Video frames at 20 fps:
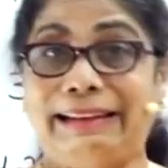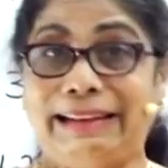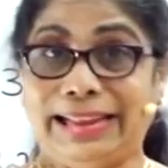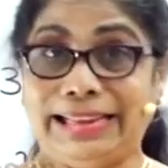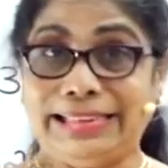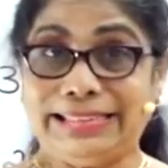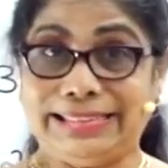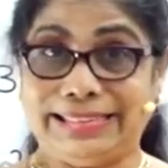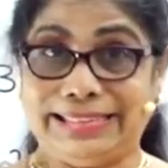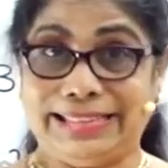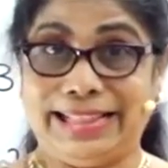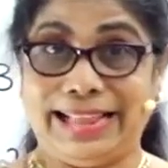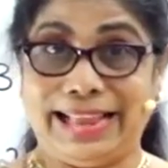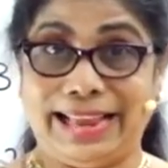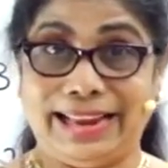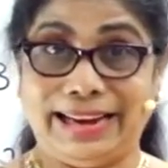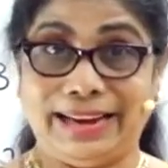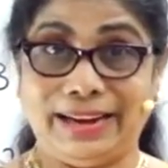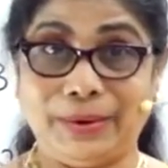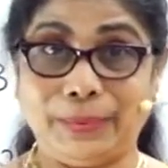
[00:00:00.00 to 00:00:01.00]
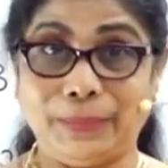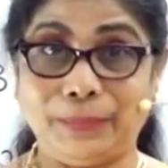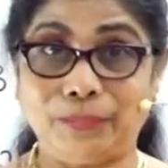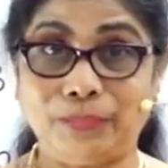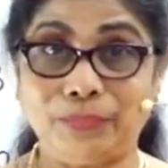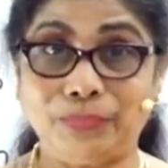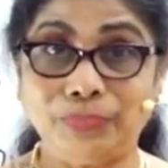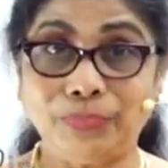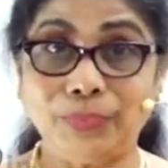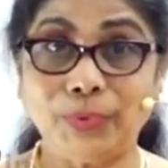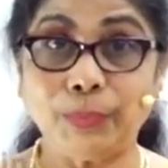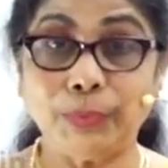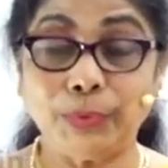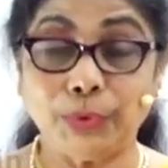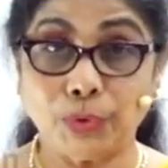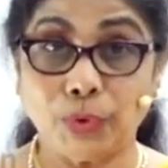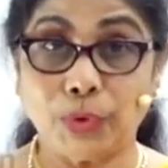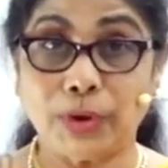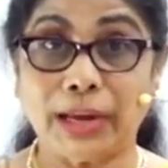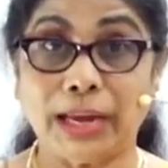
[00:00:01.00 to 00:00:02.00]
less than. We're
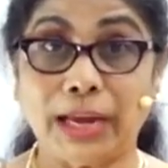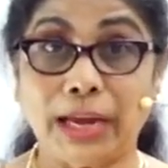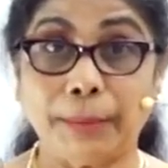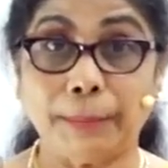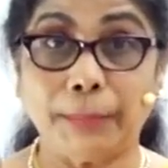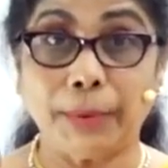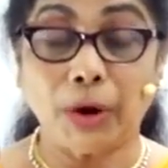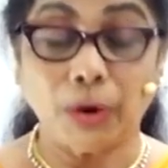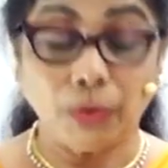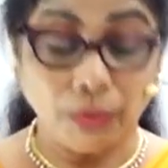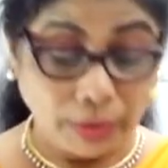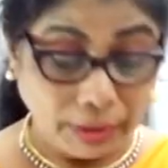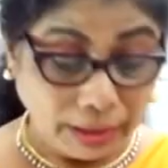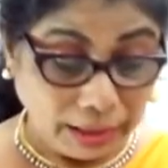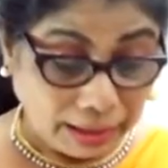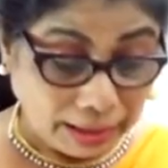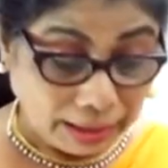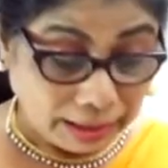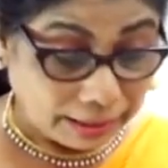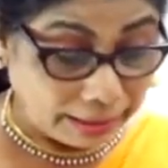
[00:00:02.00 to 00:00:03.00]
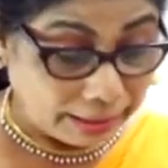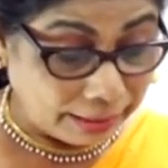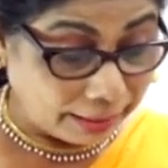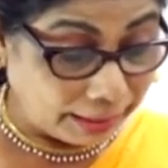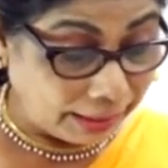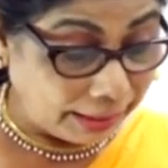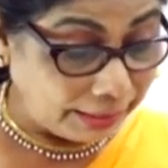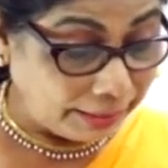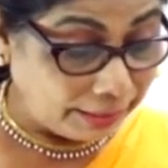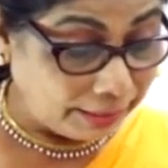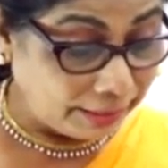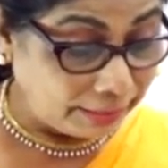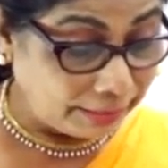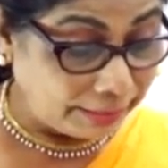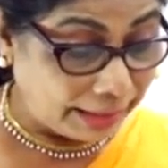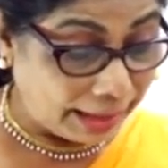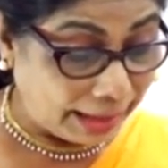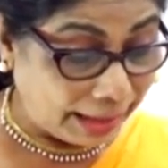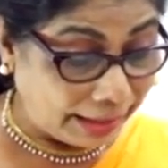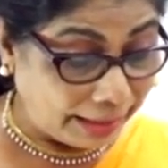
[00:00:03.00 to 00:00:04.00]
talking about greater
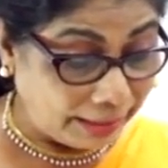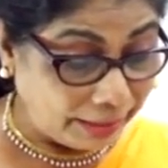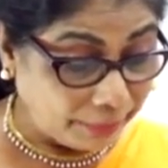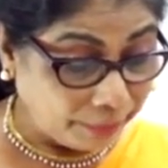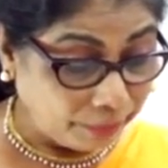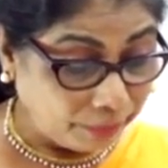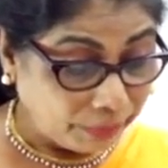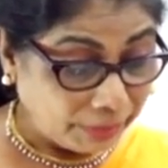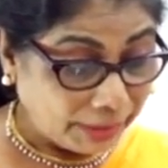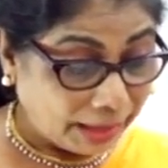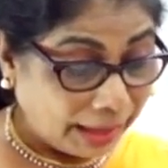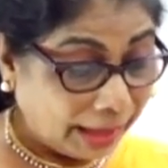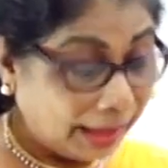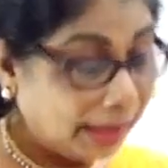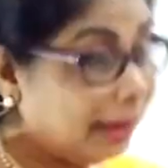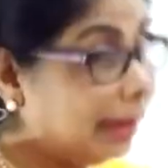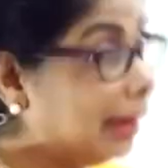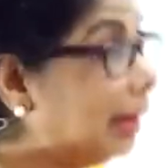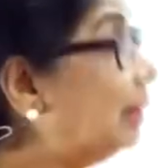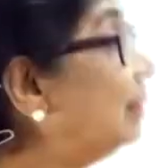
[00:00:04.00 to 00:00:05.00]
than and